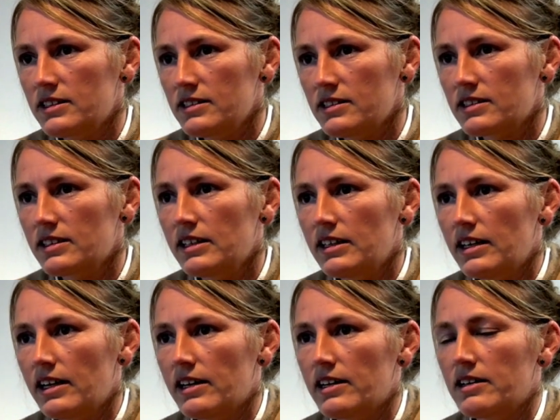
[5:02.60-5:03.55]
in us.
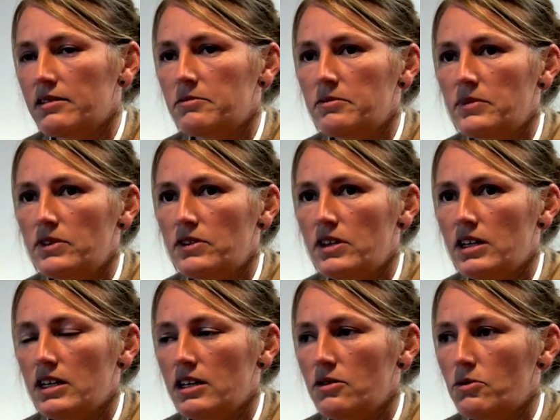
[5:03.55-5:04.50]

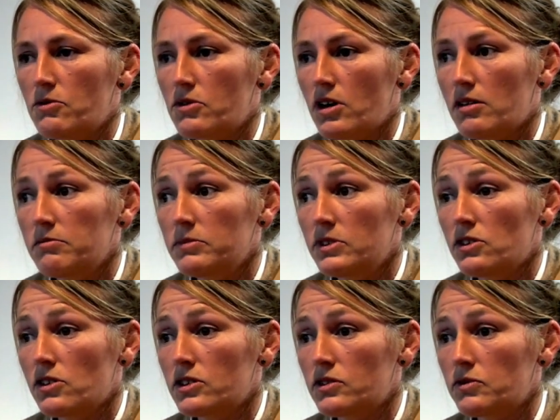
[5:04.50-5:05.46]
They will come
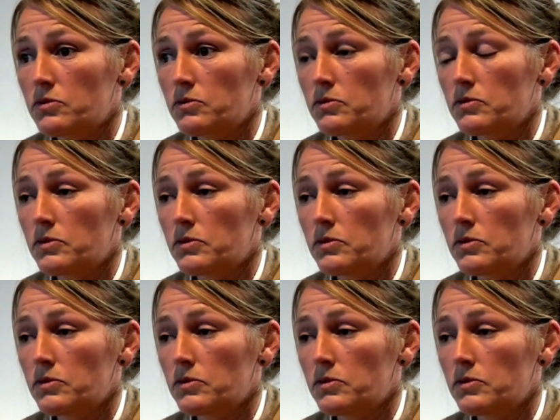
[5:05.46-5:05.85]
to us